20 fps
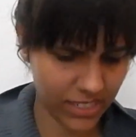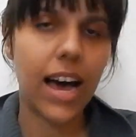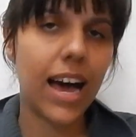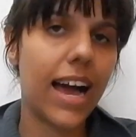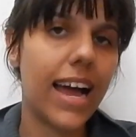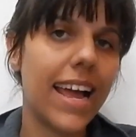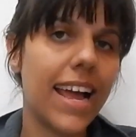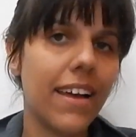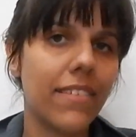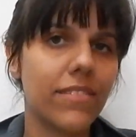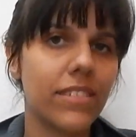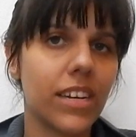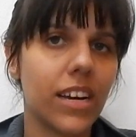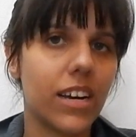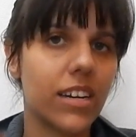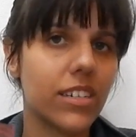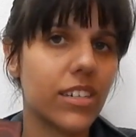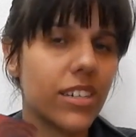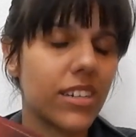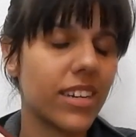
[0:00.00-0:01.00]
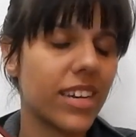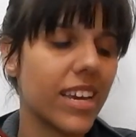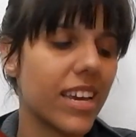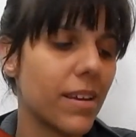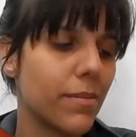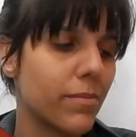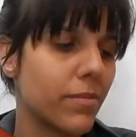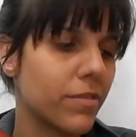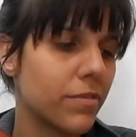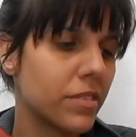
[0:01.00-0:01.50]
I have the Hunger
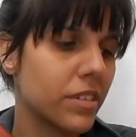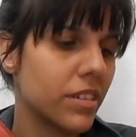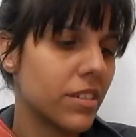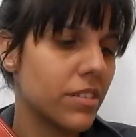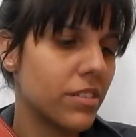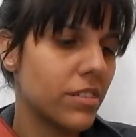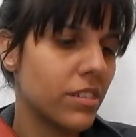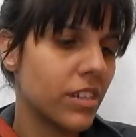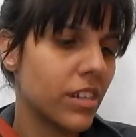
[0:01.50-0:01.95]
Games trilogy,